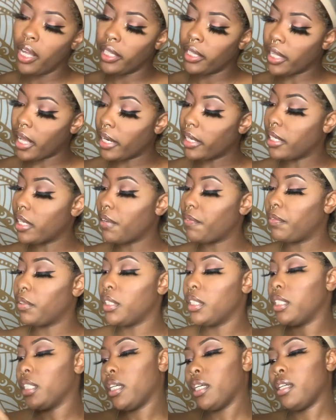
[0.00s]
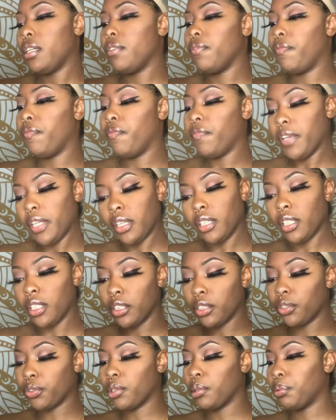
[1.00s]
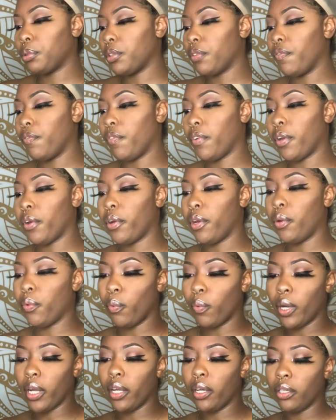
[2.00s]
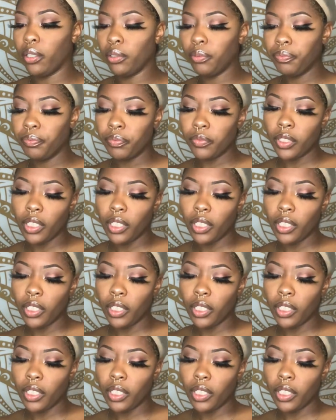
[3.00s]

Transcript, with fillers: that definitely did fit the description very well.